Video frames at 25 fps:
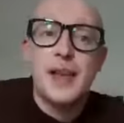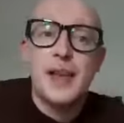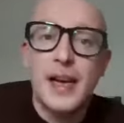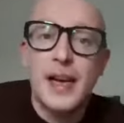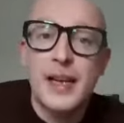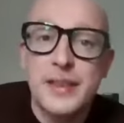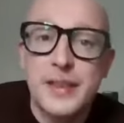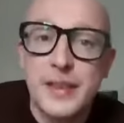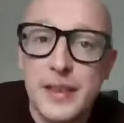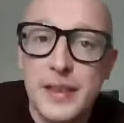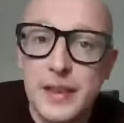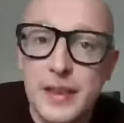
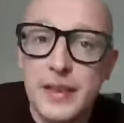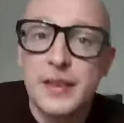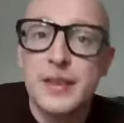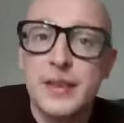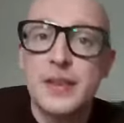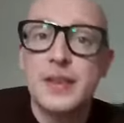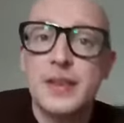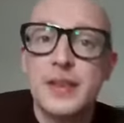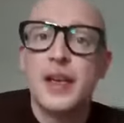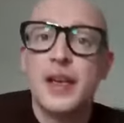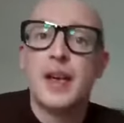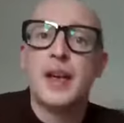acids
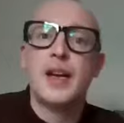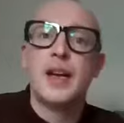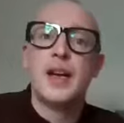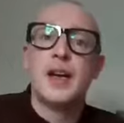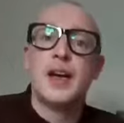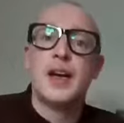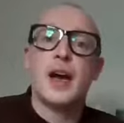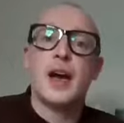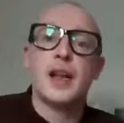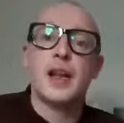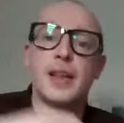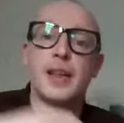
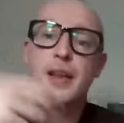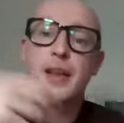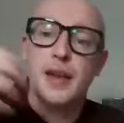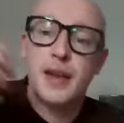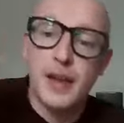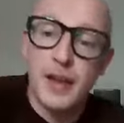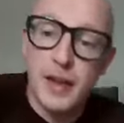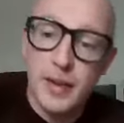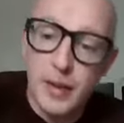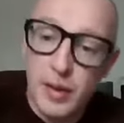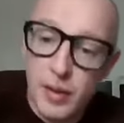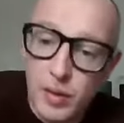and
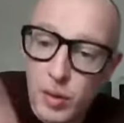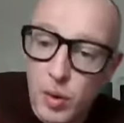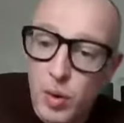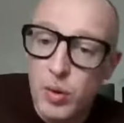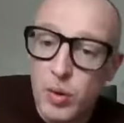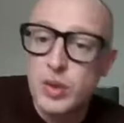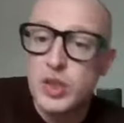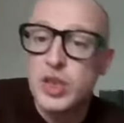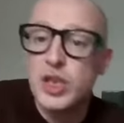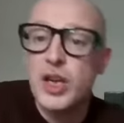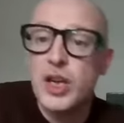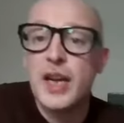the
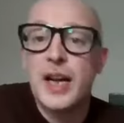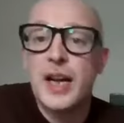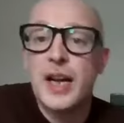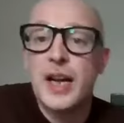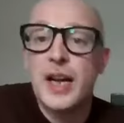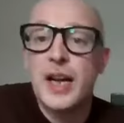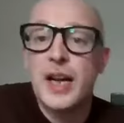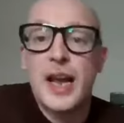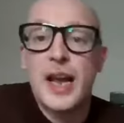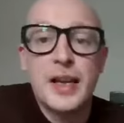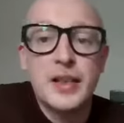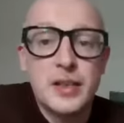long chain
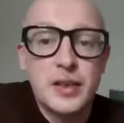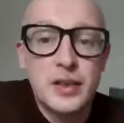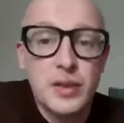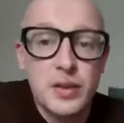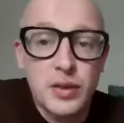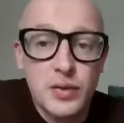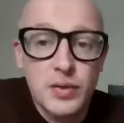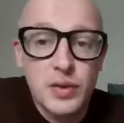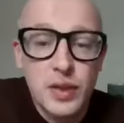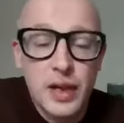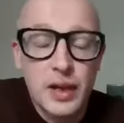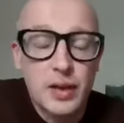esters,
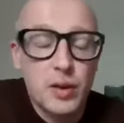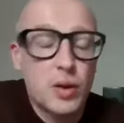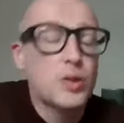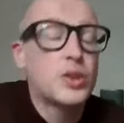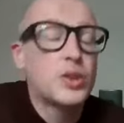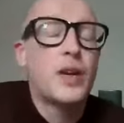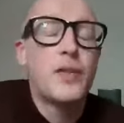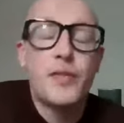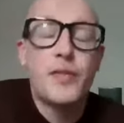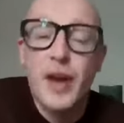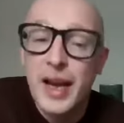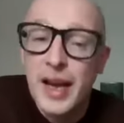long chain
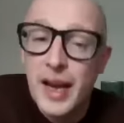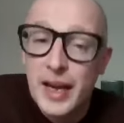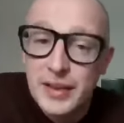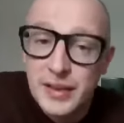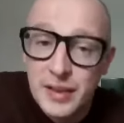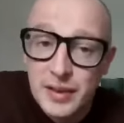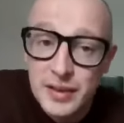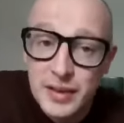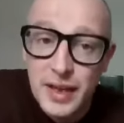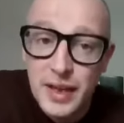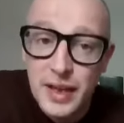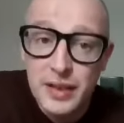fatty acid
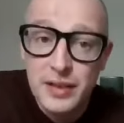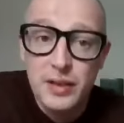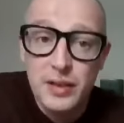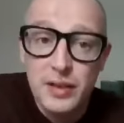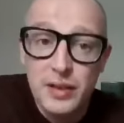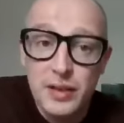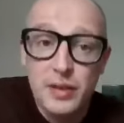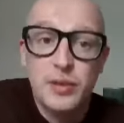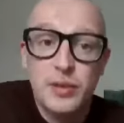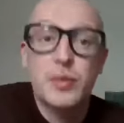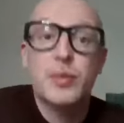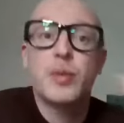and esters
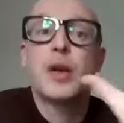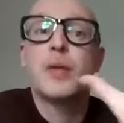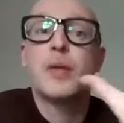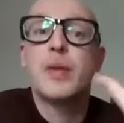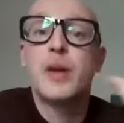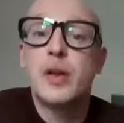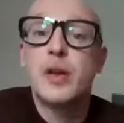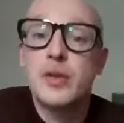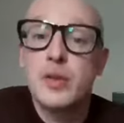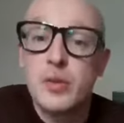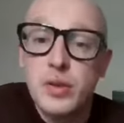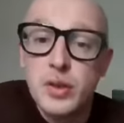from coming out of
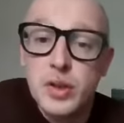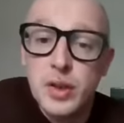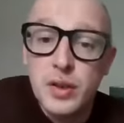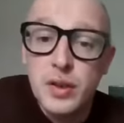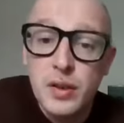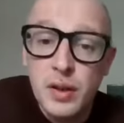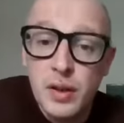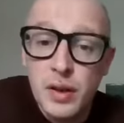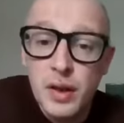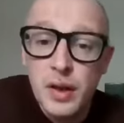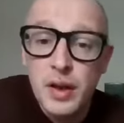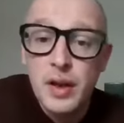solution.
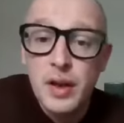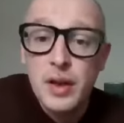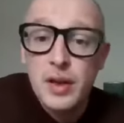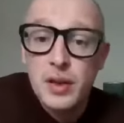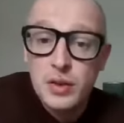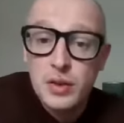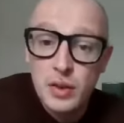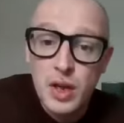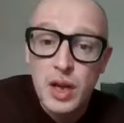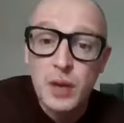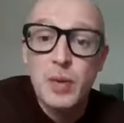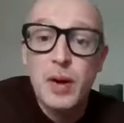So
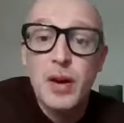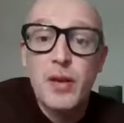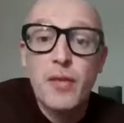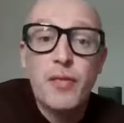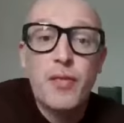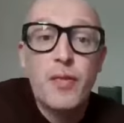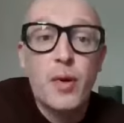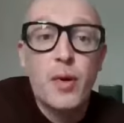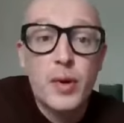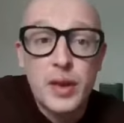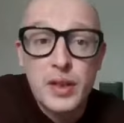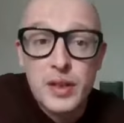keeping it at
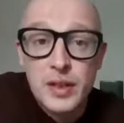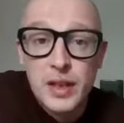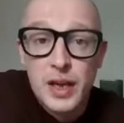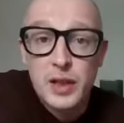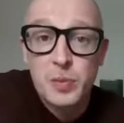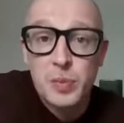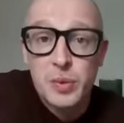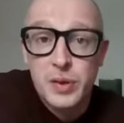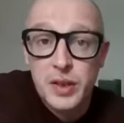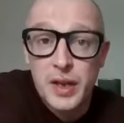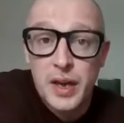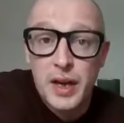
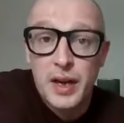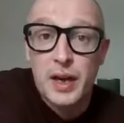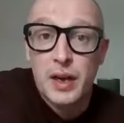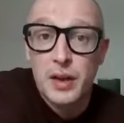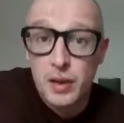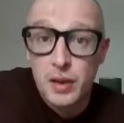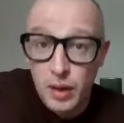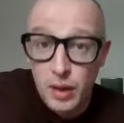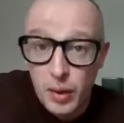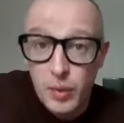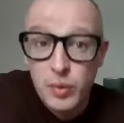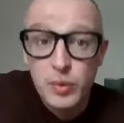46%
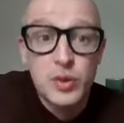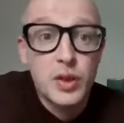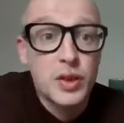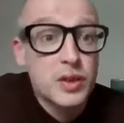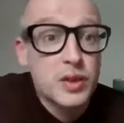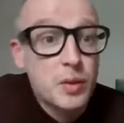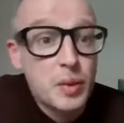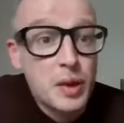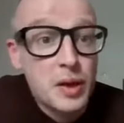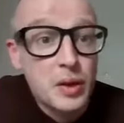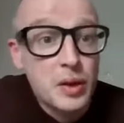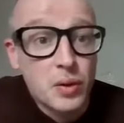allows it to
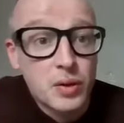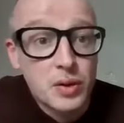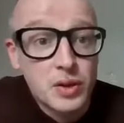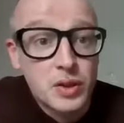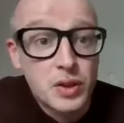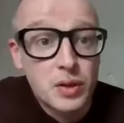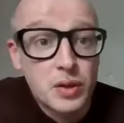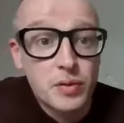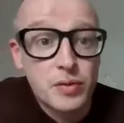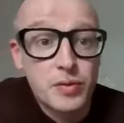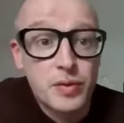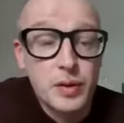be
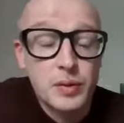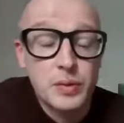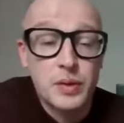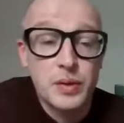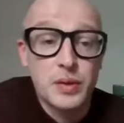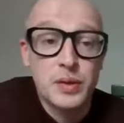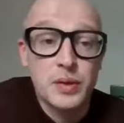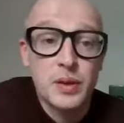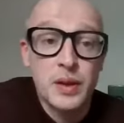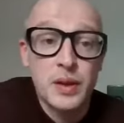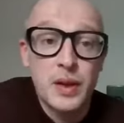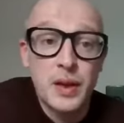non-chill filtered.
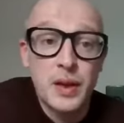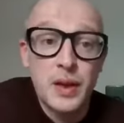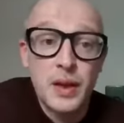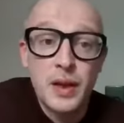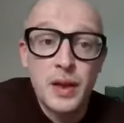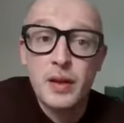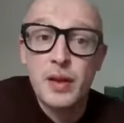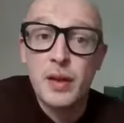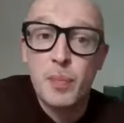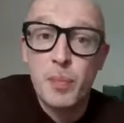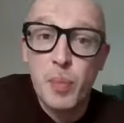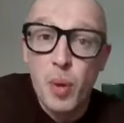
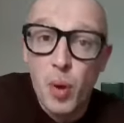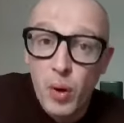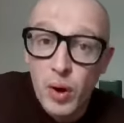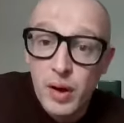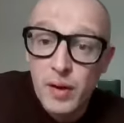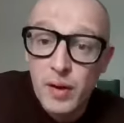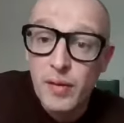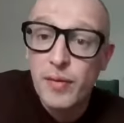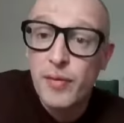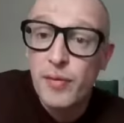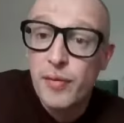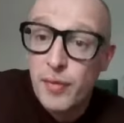The
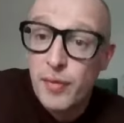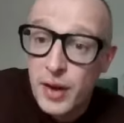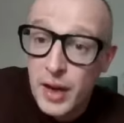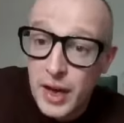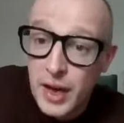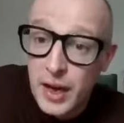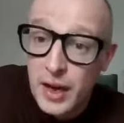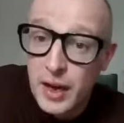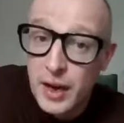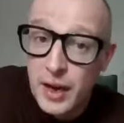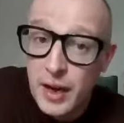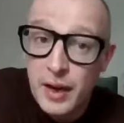
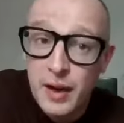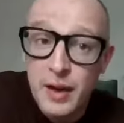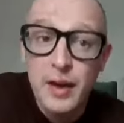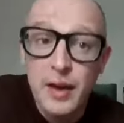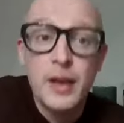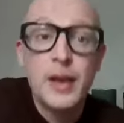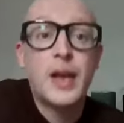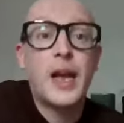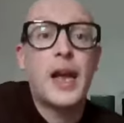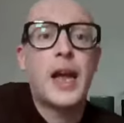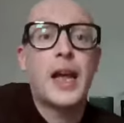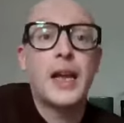0.3
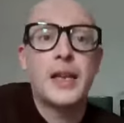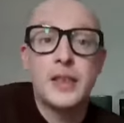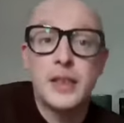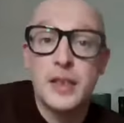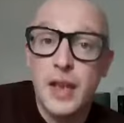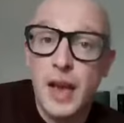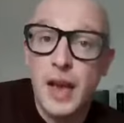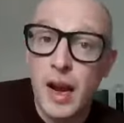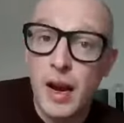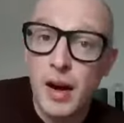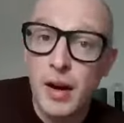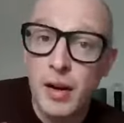is
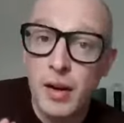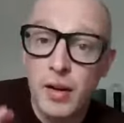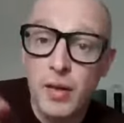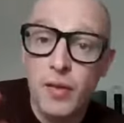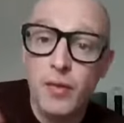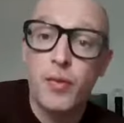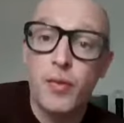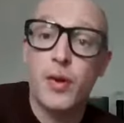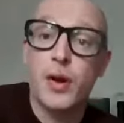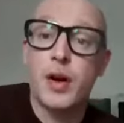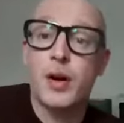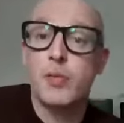there
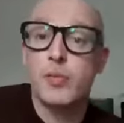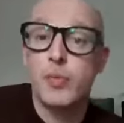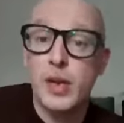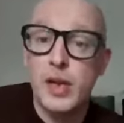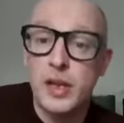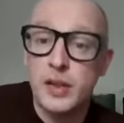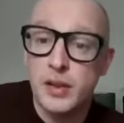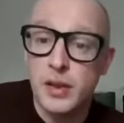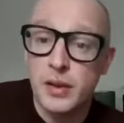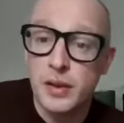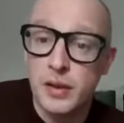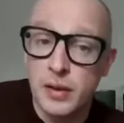for a
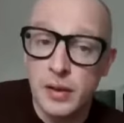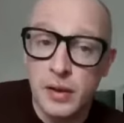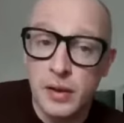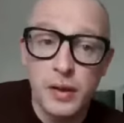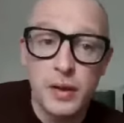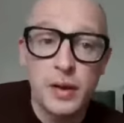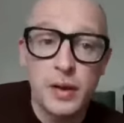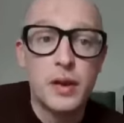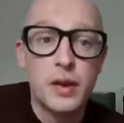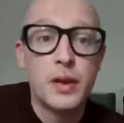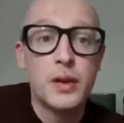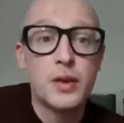reason.
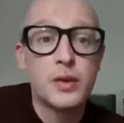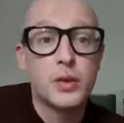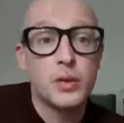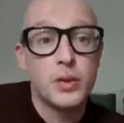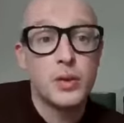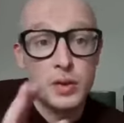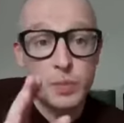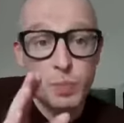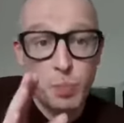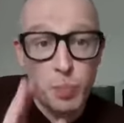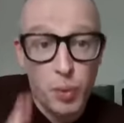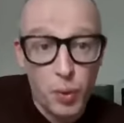So
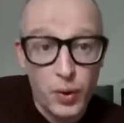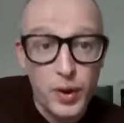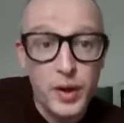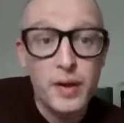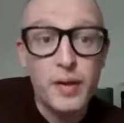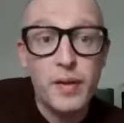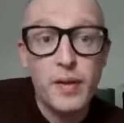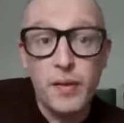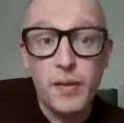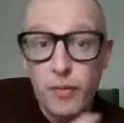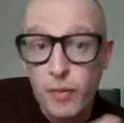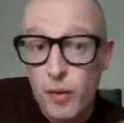it's
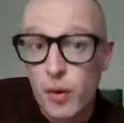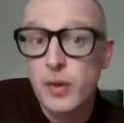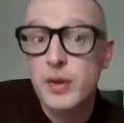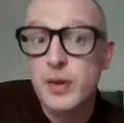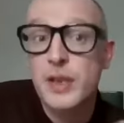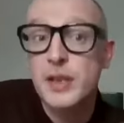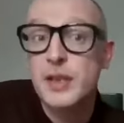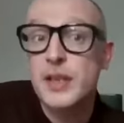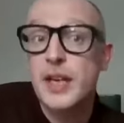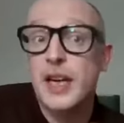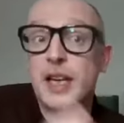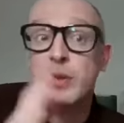
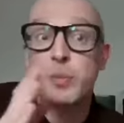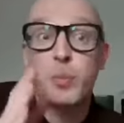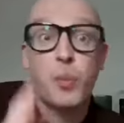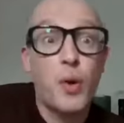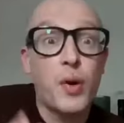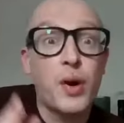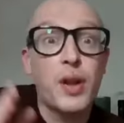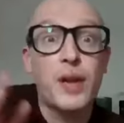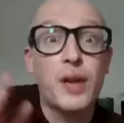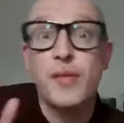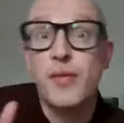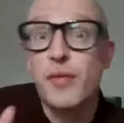
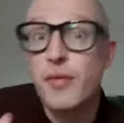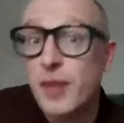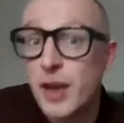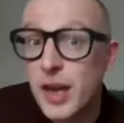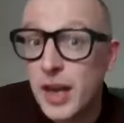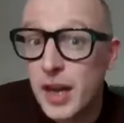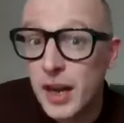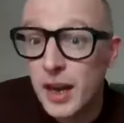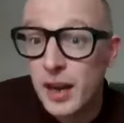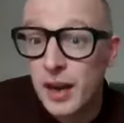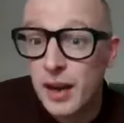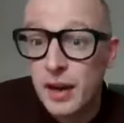
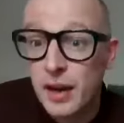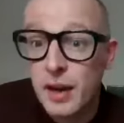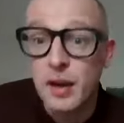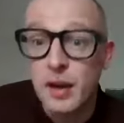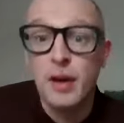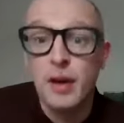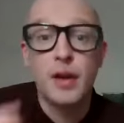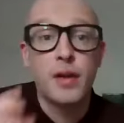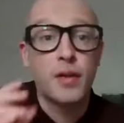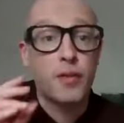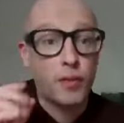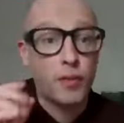46.3
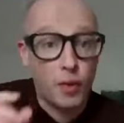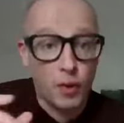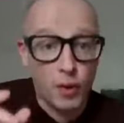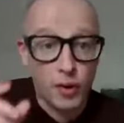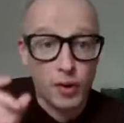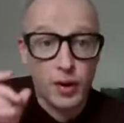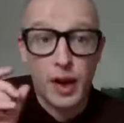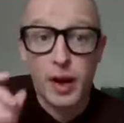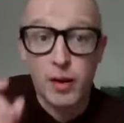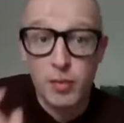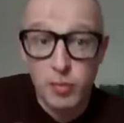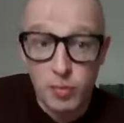
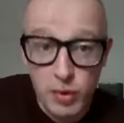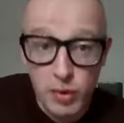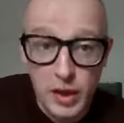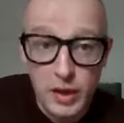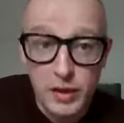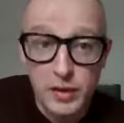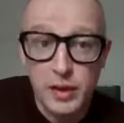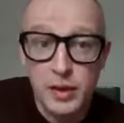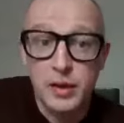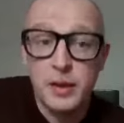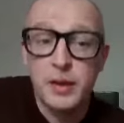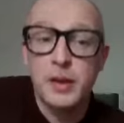for a
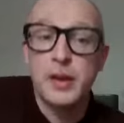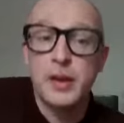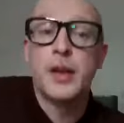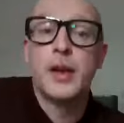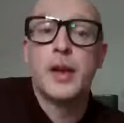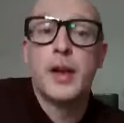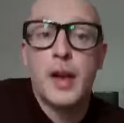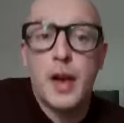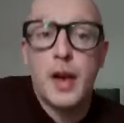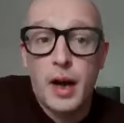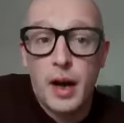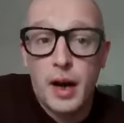reason,
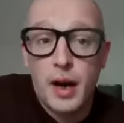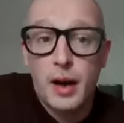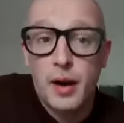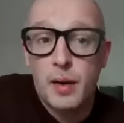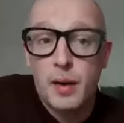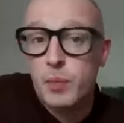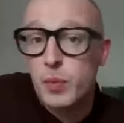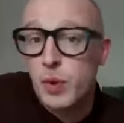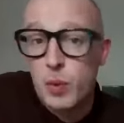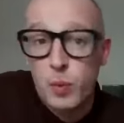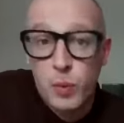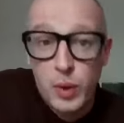
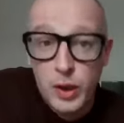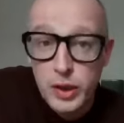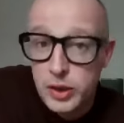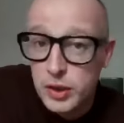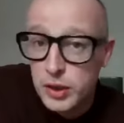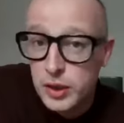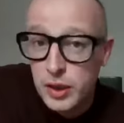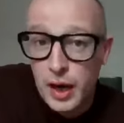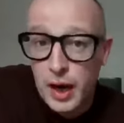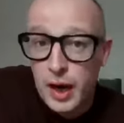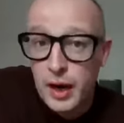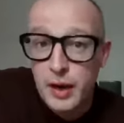
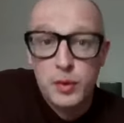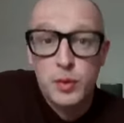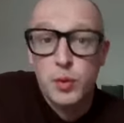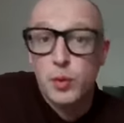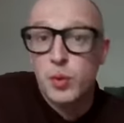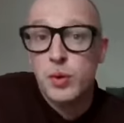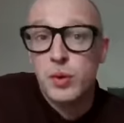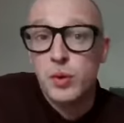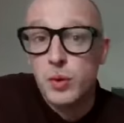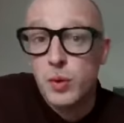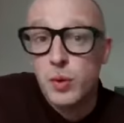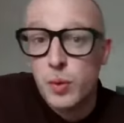which I
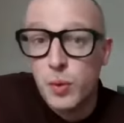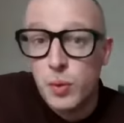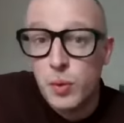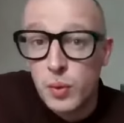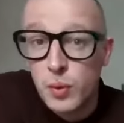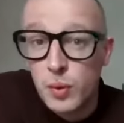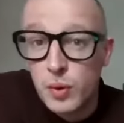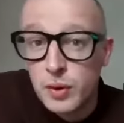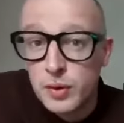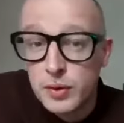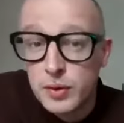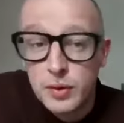don't
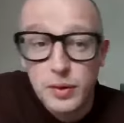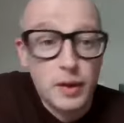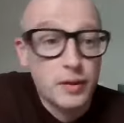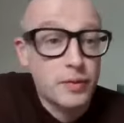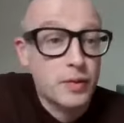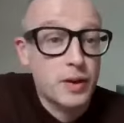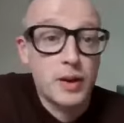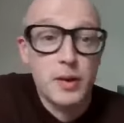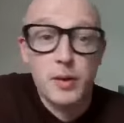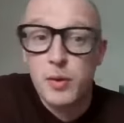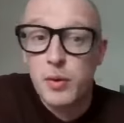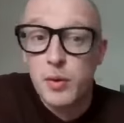know. So I've
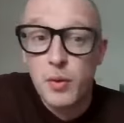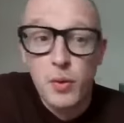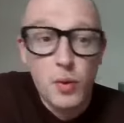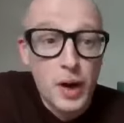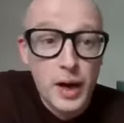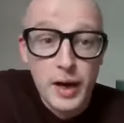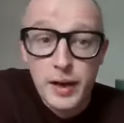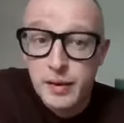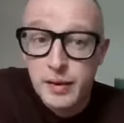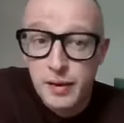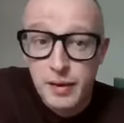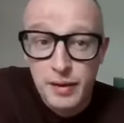got no
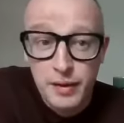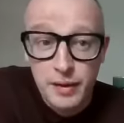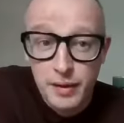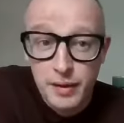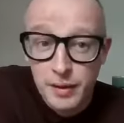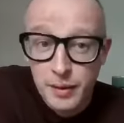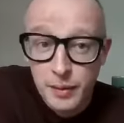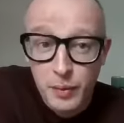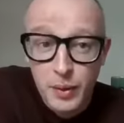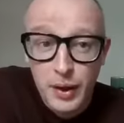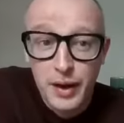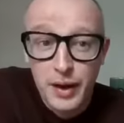idea
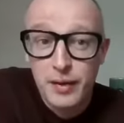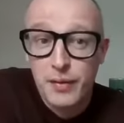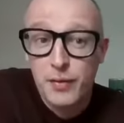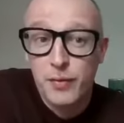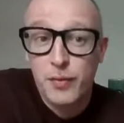why it's